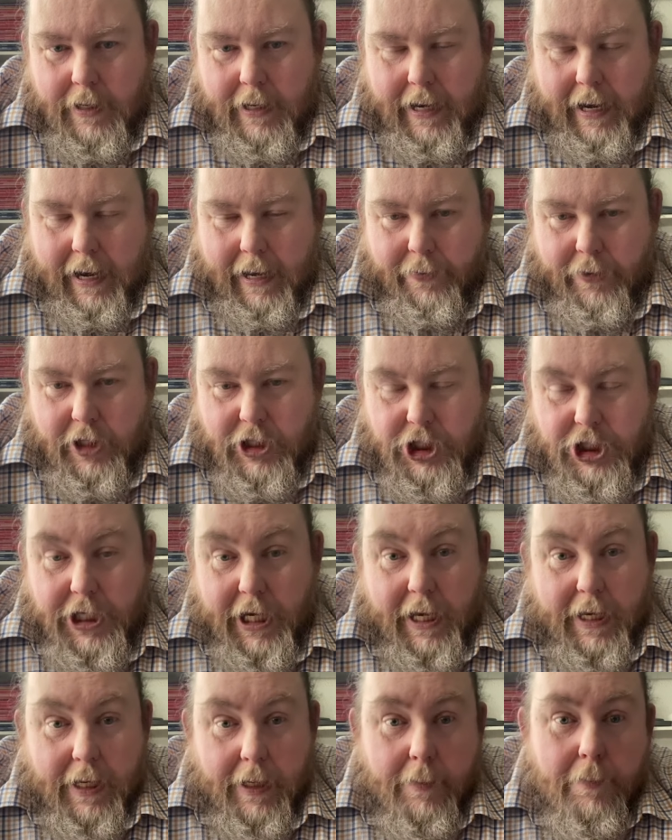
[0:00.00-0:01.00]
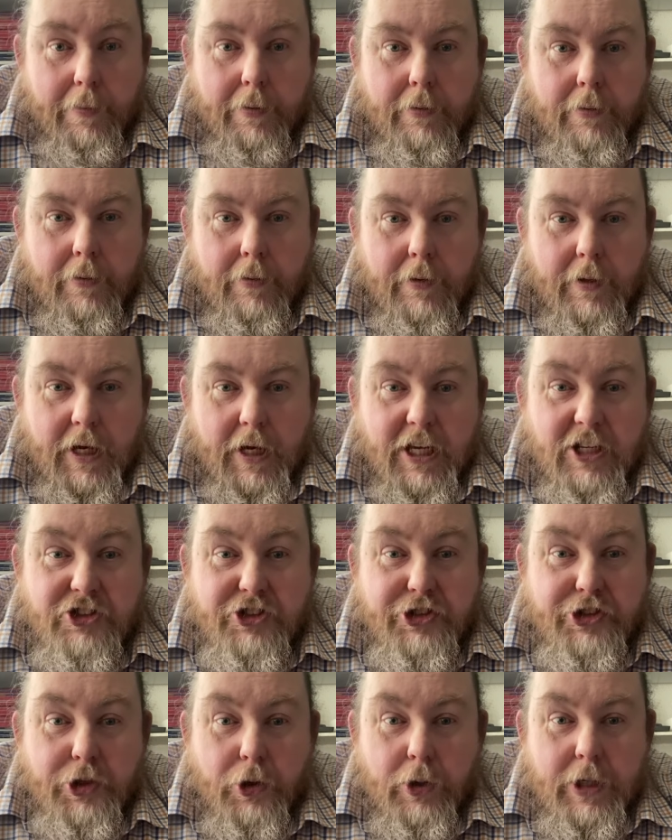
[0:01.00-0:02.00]
And the chape is
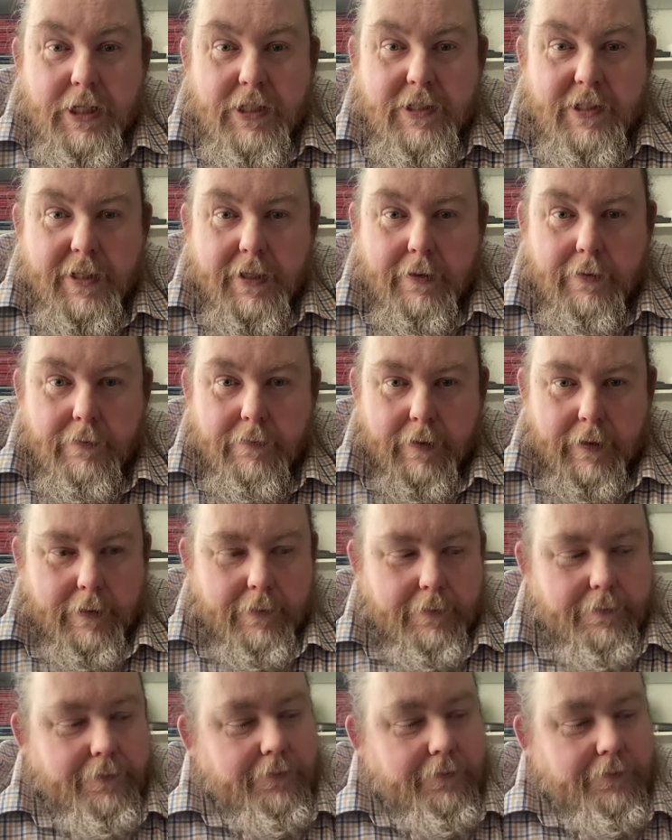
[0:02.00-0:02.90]
solid silver.